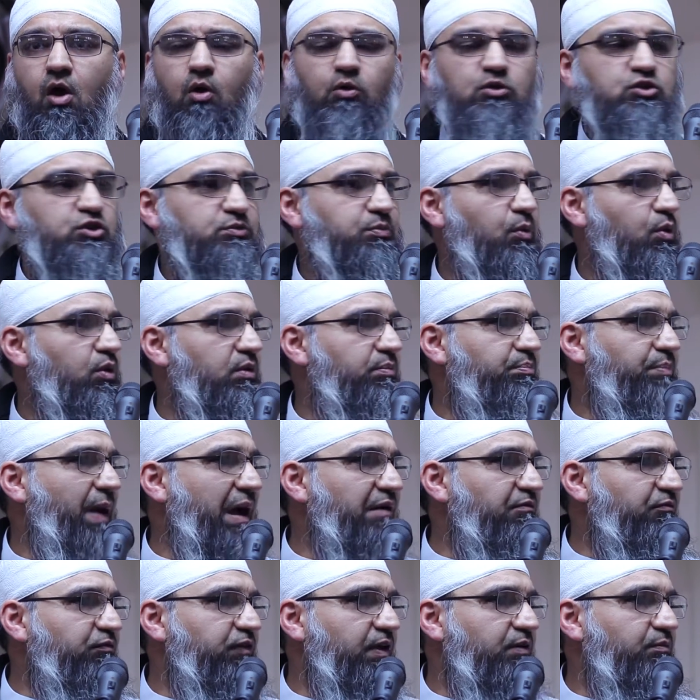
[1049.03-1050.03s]
whole small
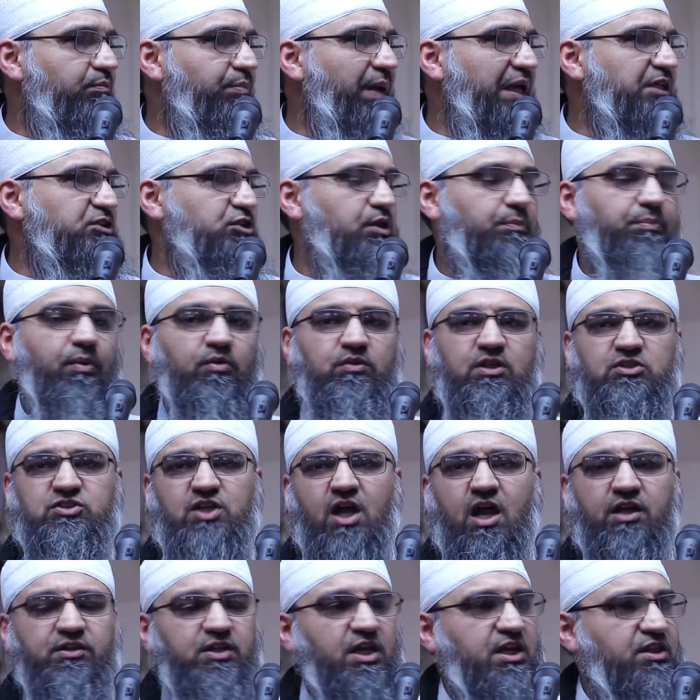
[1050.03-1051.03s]
pamphlet based upon this
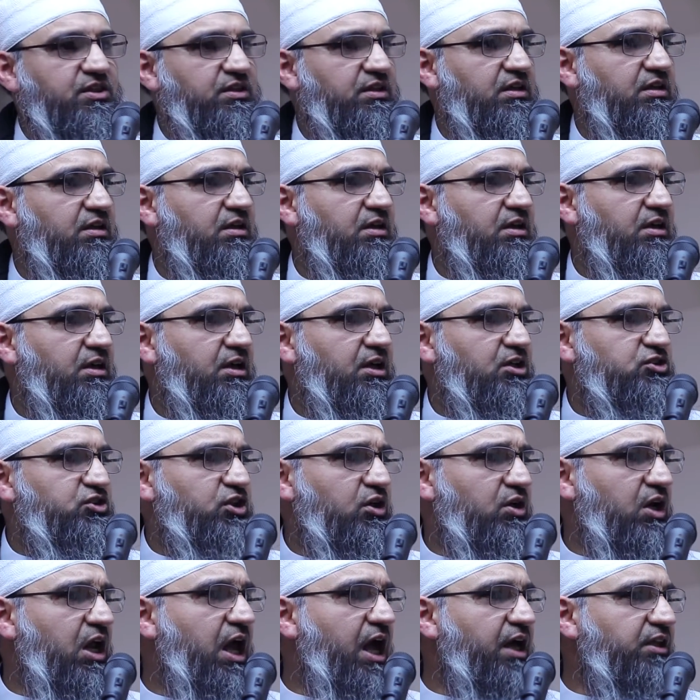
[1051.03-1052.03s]
hadith,
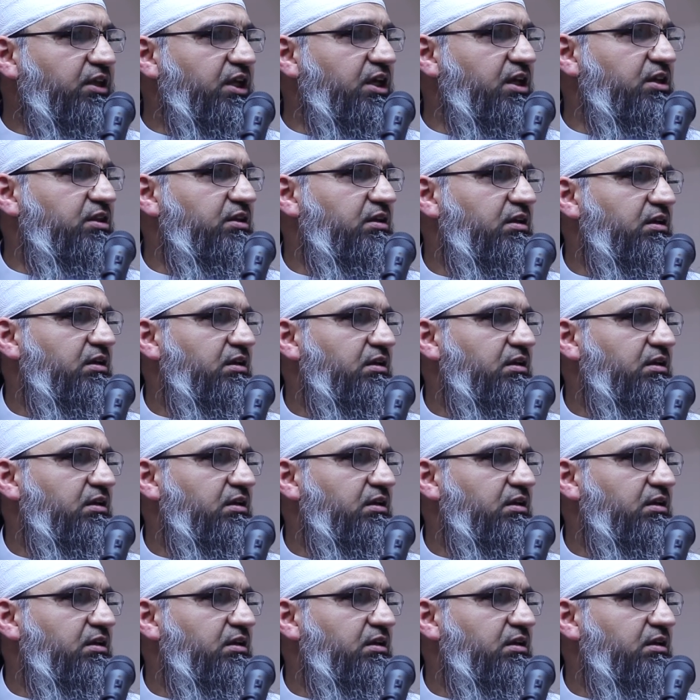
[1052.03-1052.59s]
Sharh al-Hadith,